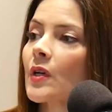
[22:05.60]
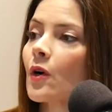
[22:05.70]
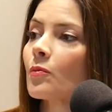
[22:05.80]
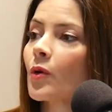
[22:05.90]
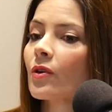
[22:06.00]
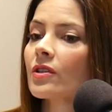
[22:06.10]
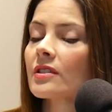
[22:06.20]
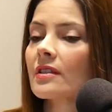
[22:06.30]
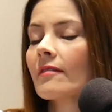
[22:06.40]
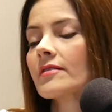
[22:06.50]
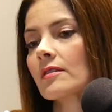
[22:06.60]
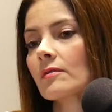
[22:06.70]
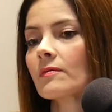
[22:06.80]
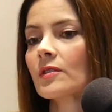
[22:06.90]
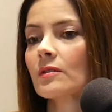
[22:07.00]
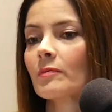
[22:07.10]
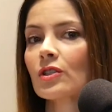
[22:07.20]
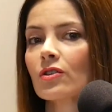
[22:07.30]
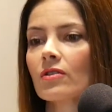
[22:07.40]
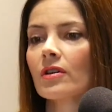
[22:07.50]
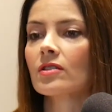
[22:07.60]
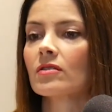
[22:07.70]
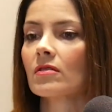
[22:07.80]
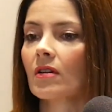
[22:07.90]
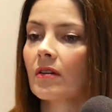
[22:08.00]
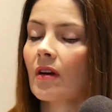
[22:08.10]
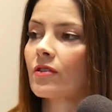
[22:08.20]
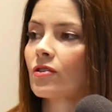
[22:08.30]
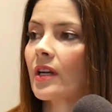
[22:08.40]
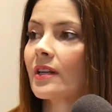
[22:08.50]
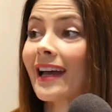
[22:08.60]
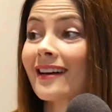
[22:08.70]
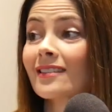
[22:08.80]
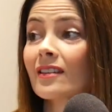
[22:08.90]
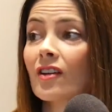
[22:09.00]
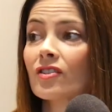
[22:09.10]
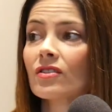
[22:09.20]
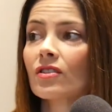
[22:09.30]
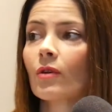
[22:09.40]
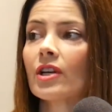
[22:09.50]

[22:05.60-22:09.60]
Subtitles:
So brokerages have to just make sure their agents are trained. Yes. And not just the new